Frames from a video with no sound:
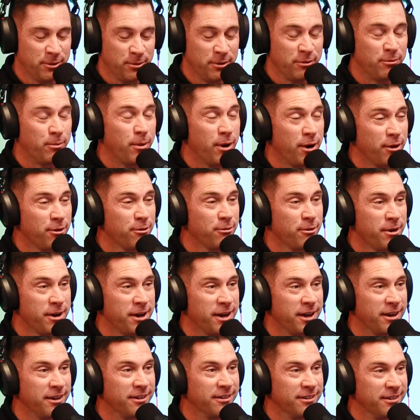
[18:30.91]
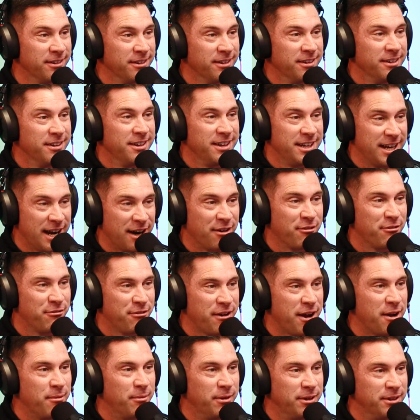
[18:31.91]
We're both running young
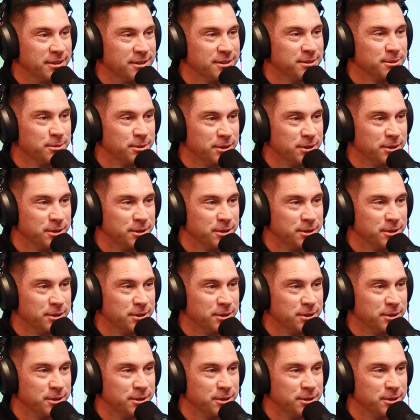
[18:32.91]
families,